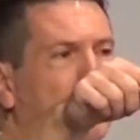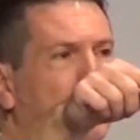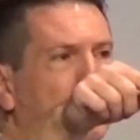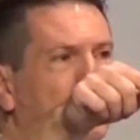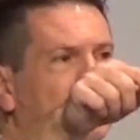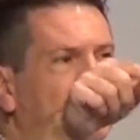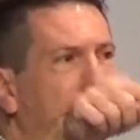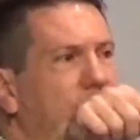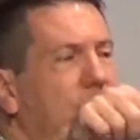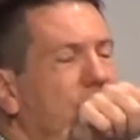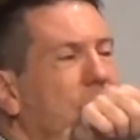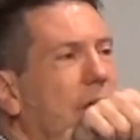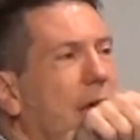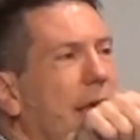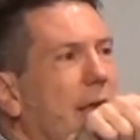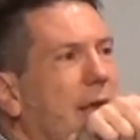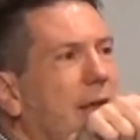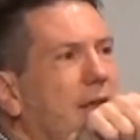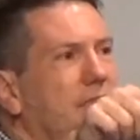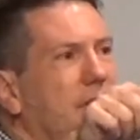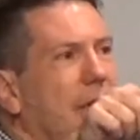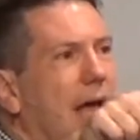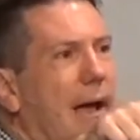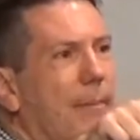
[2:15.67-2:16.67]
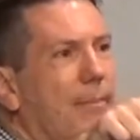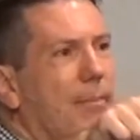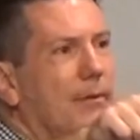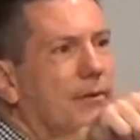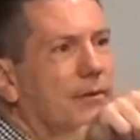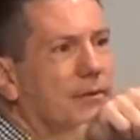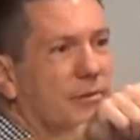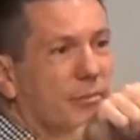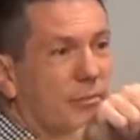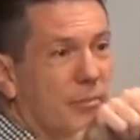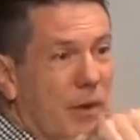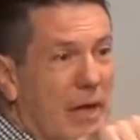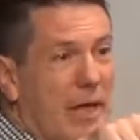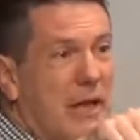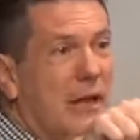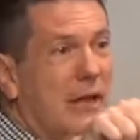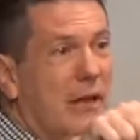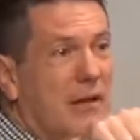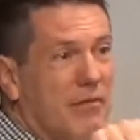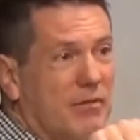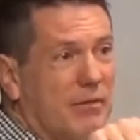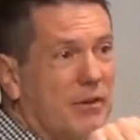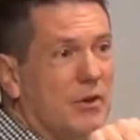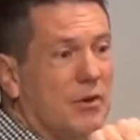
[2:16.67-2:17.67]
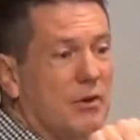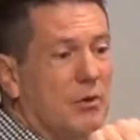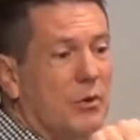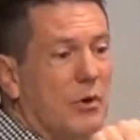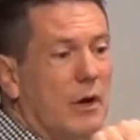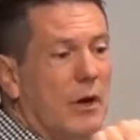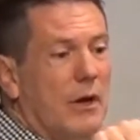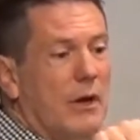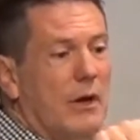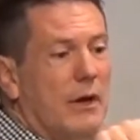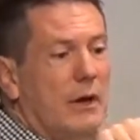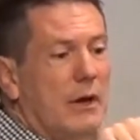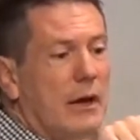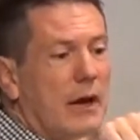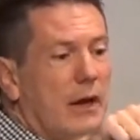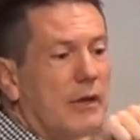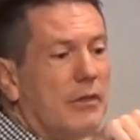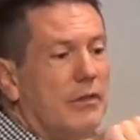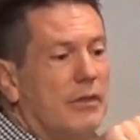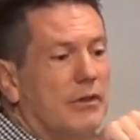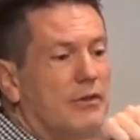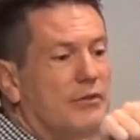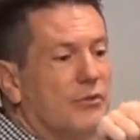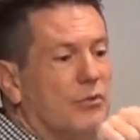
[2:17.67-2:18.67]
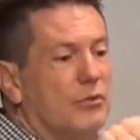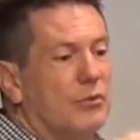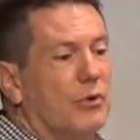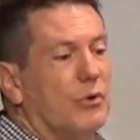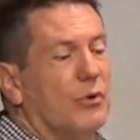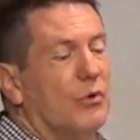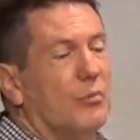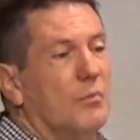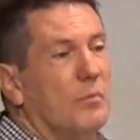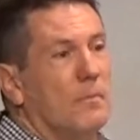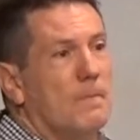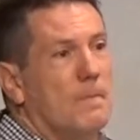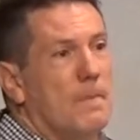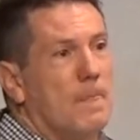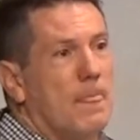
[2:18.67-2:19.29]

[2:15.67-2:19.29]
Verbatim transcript: Just like it's happened to many of you in this room,